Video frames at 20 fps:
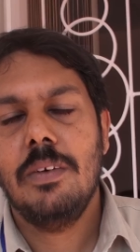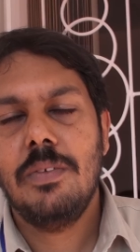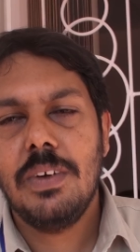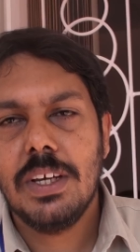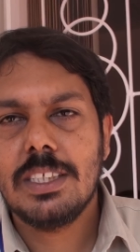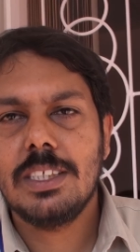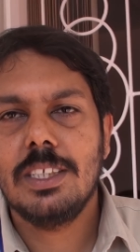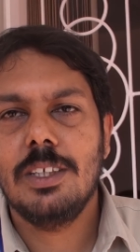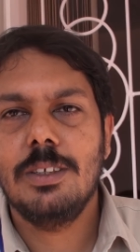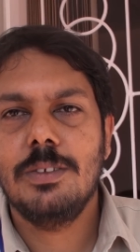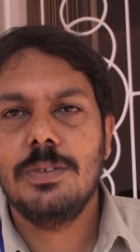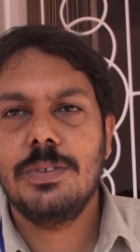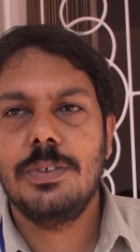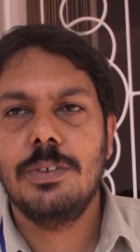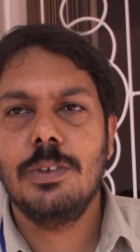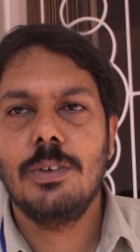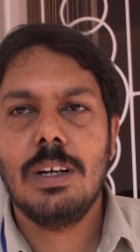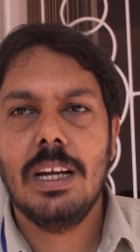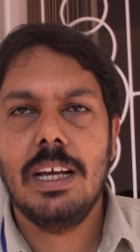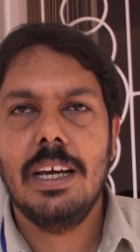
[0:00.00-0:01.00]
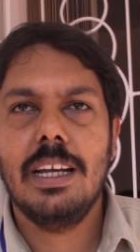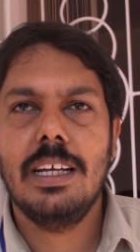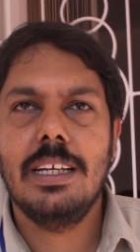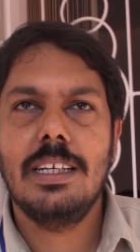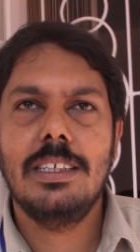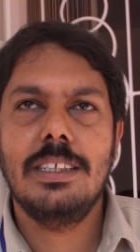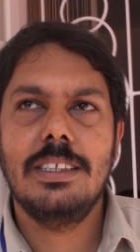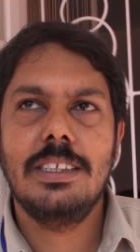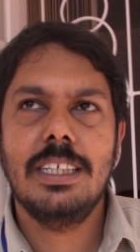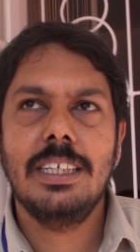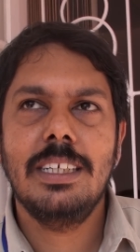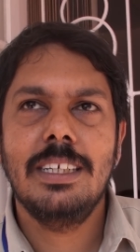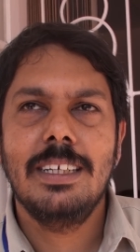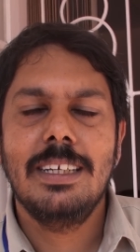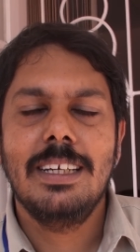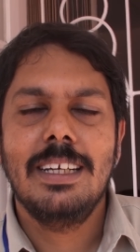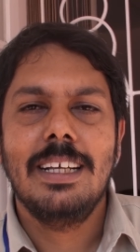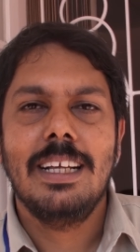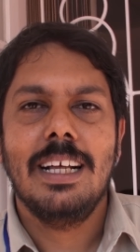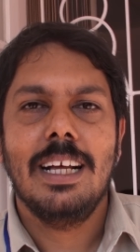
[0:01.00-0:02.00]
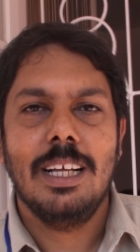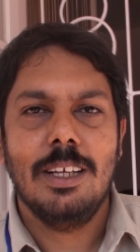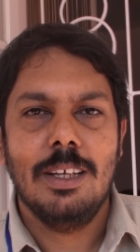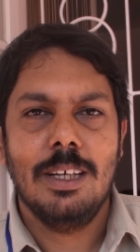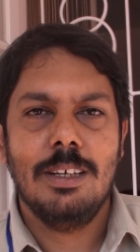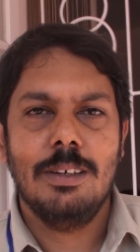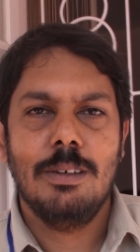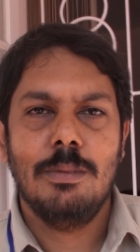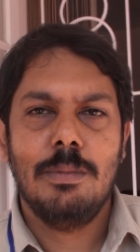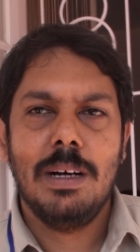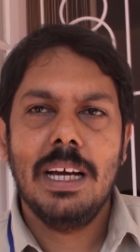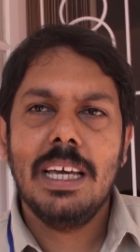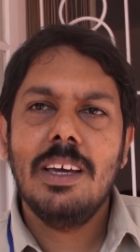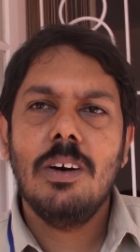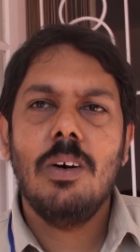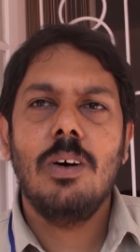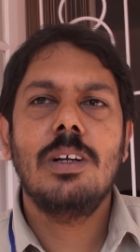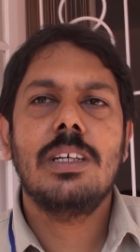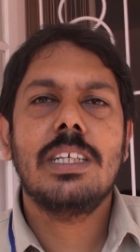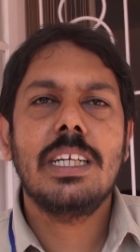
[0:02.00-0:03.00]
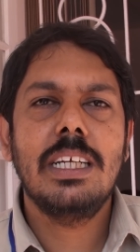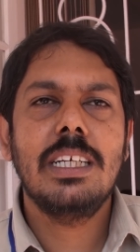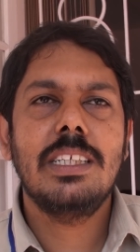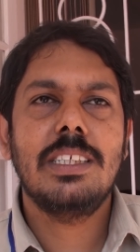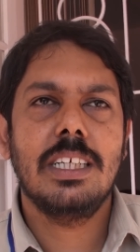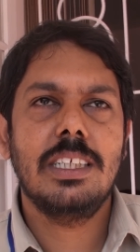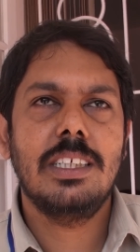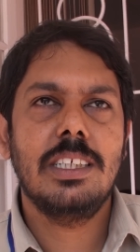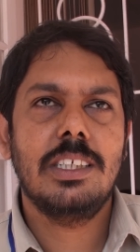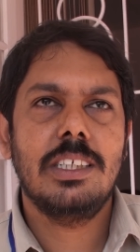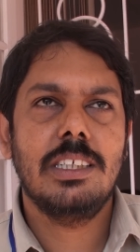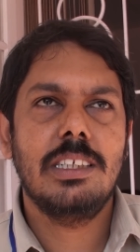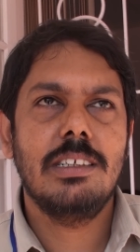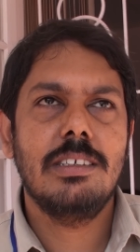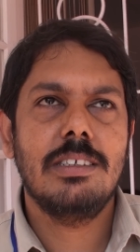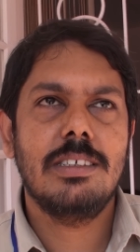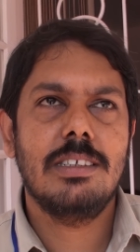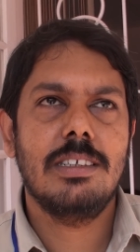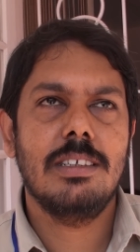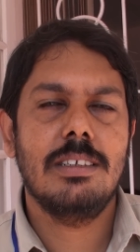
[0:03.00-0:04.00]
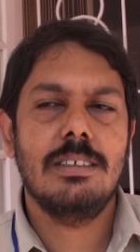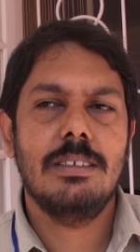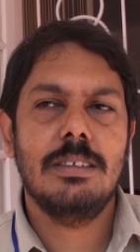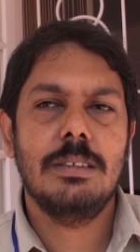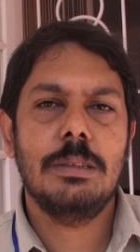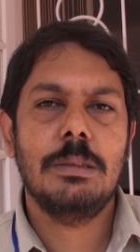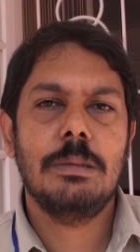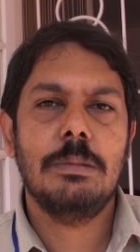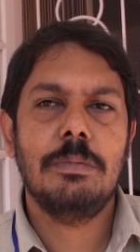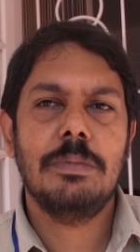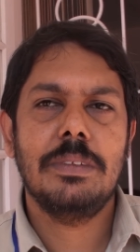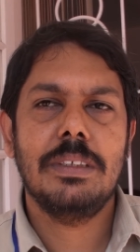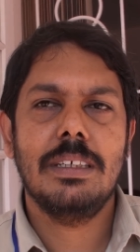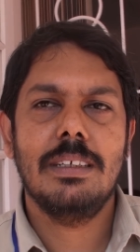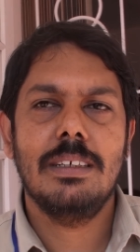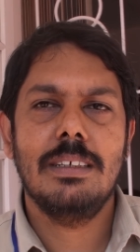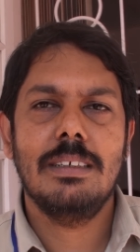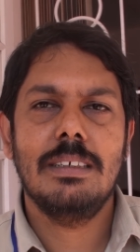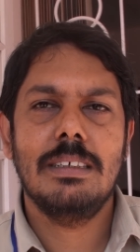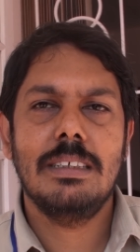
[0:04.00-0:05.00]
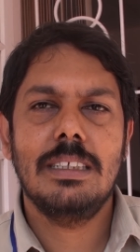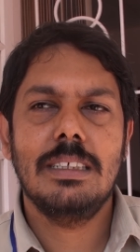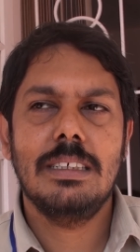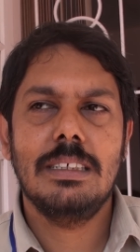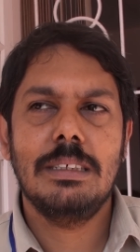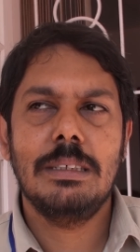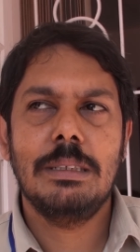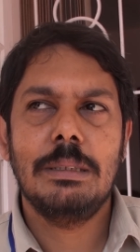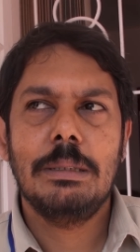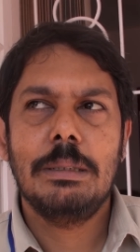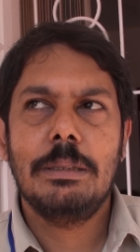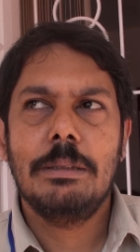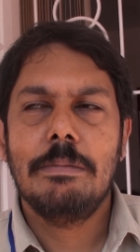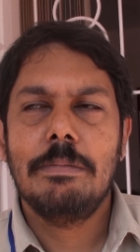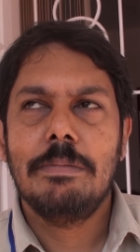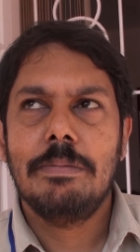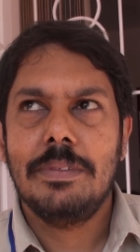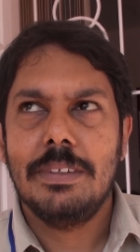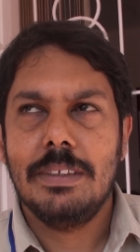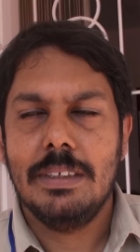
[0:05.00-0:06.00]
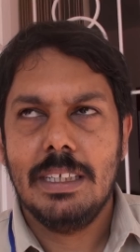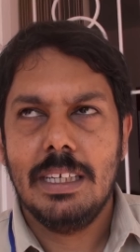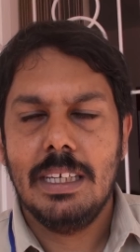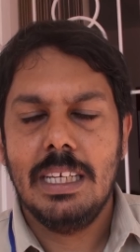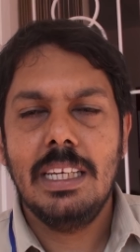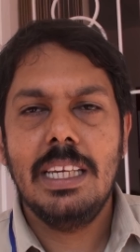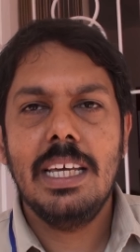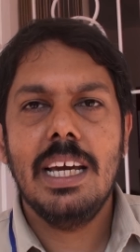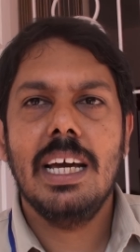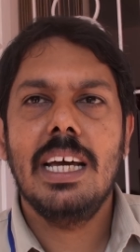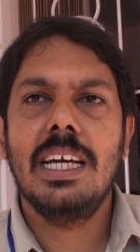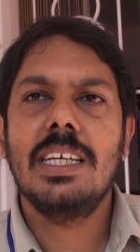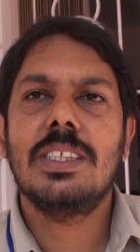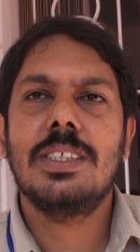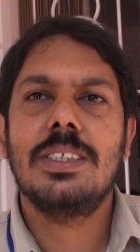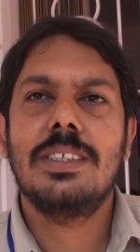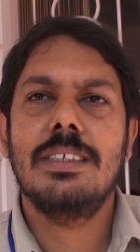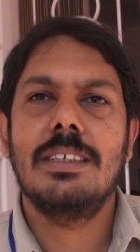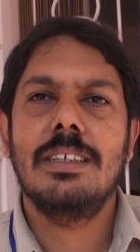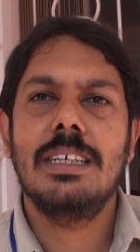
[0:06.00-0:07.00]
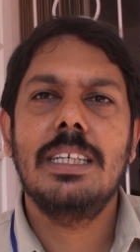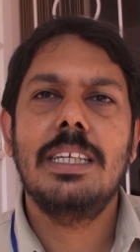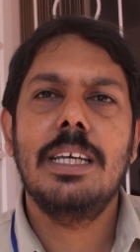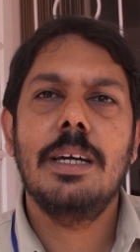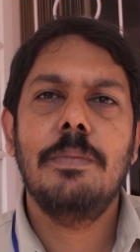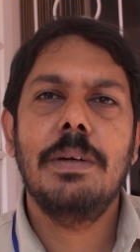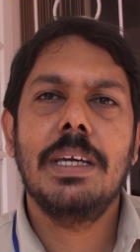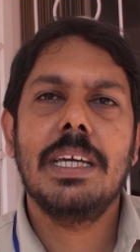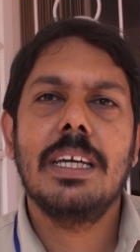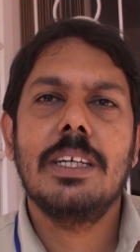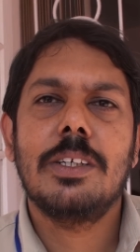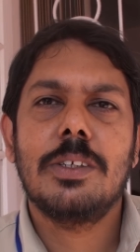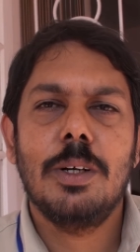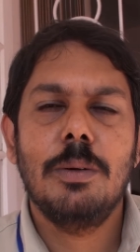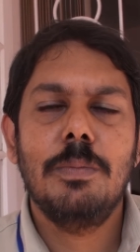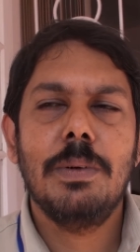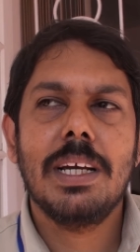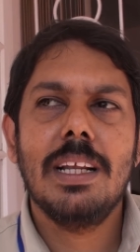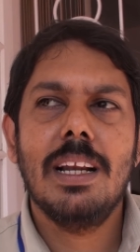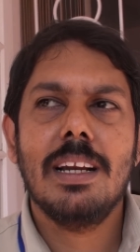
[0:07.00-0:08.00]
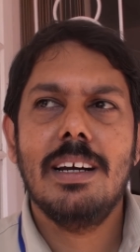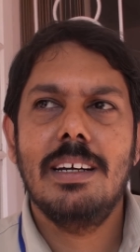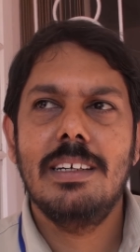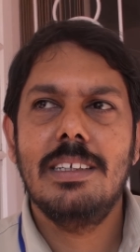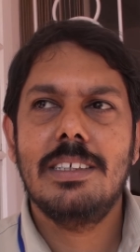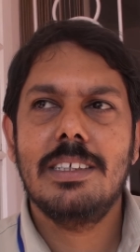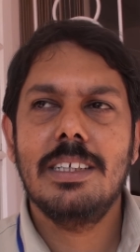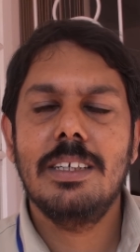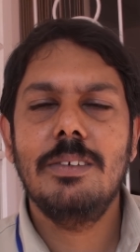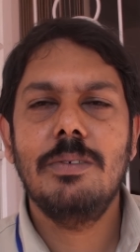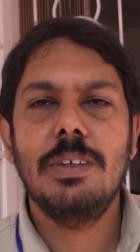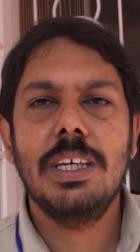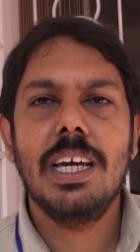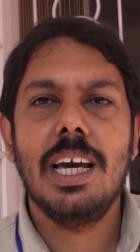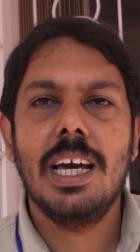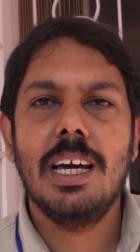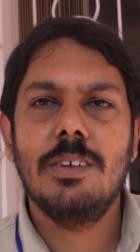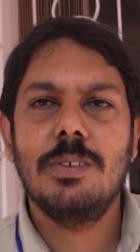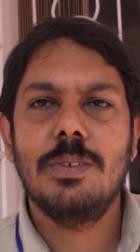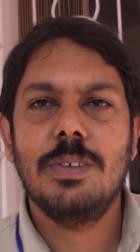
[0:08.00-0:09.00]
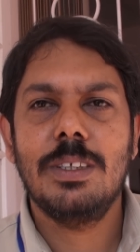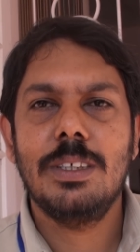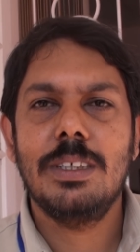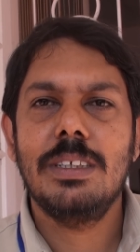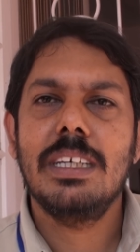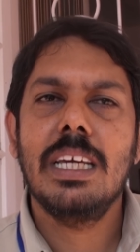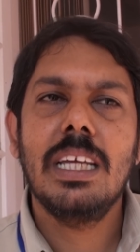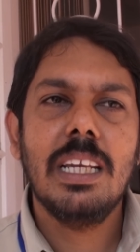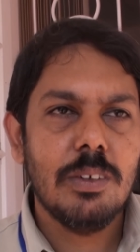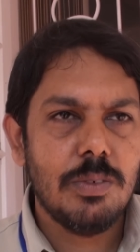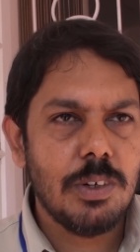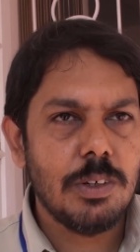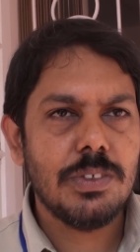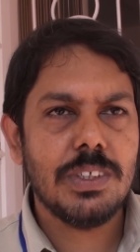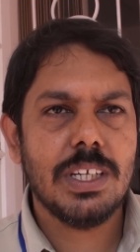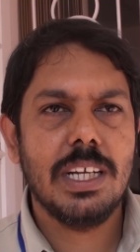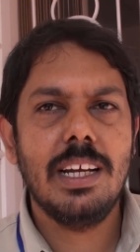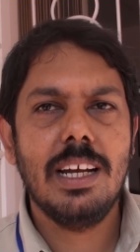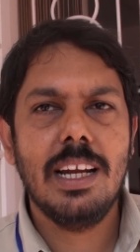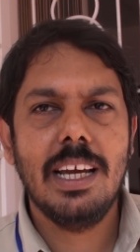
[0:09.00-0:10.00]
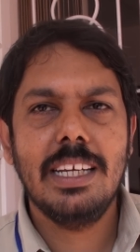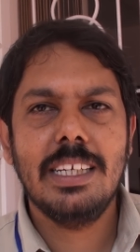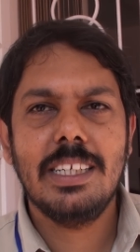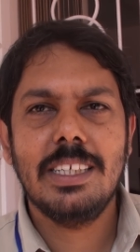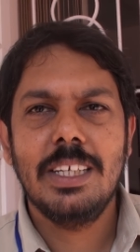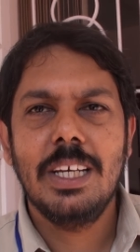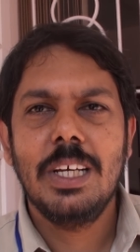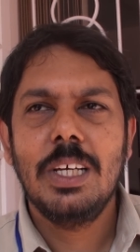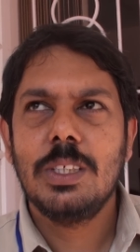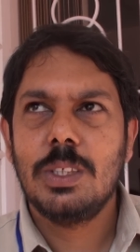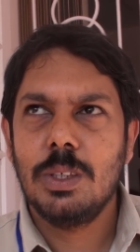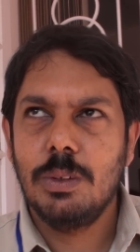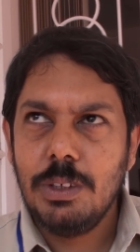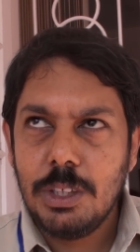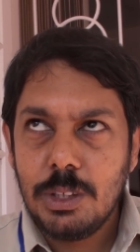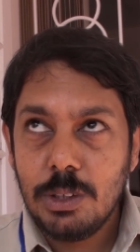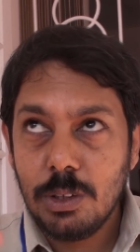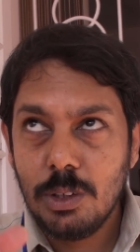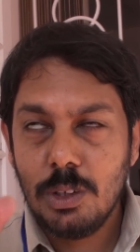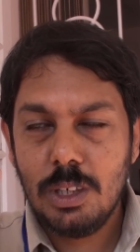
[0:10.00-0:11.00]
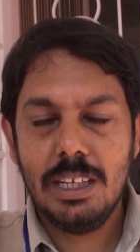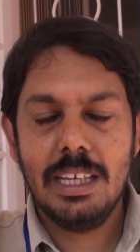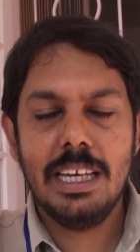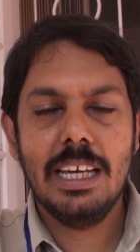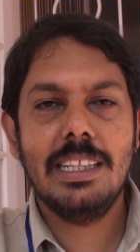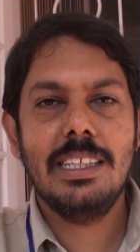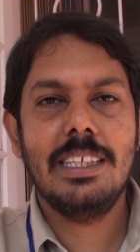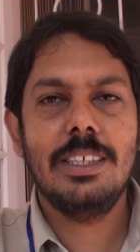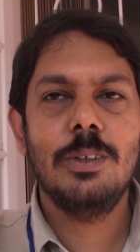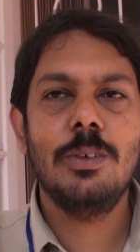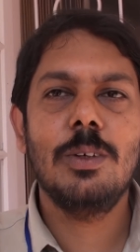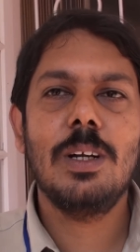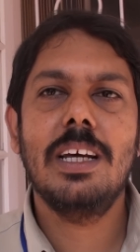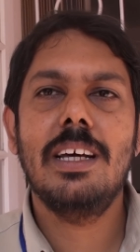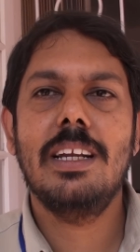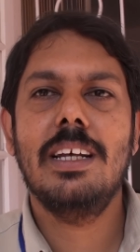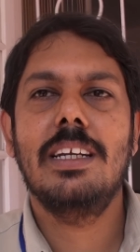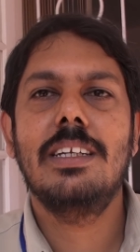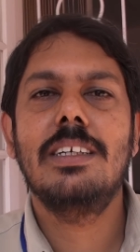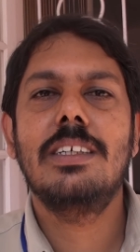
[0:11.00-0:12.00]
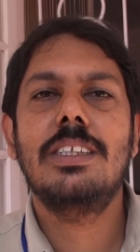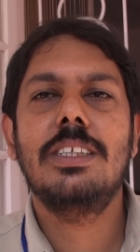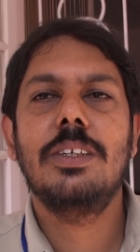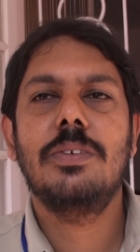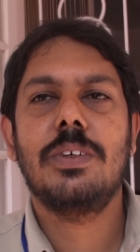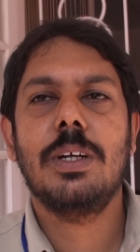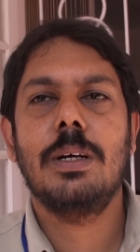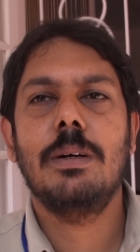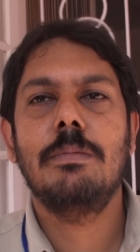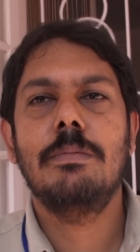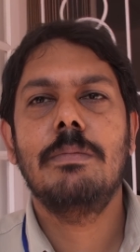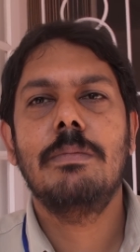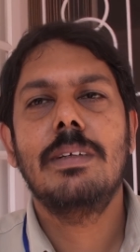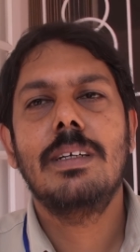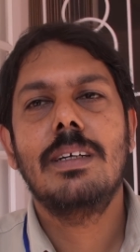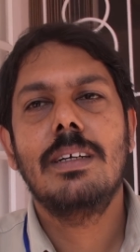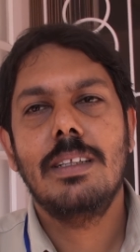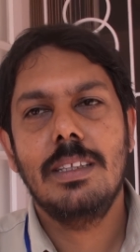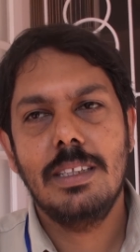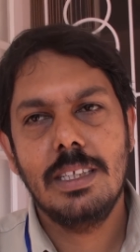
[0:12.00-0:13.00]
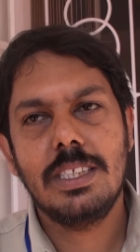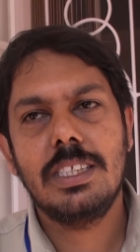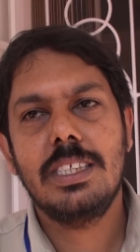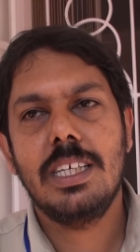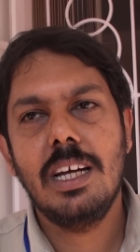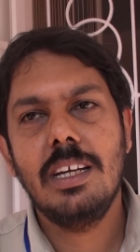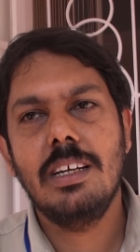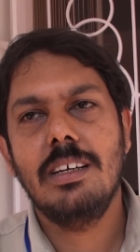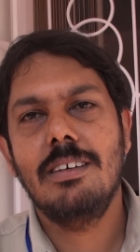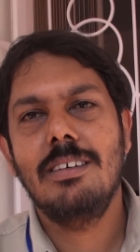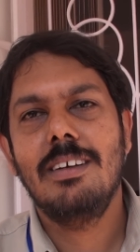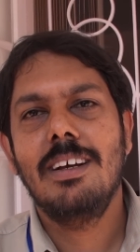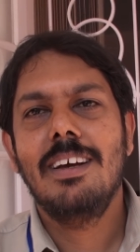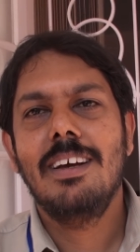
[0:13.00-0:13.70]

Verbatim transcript: effects of nuclear energy uh, my alternate suggestion is uh, uh, the India has India being a tropical country, we have enough of sunlight, so we should get the nuclear energy from the sun.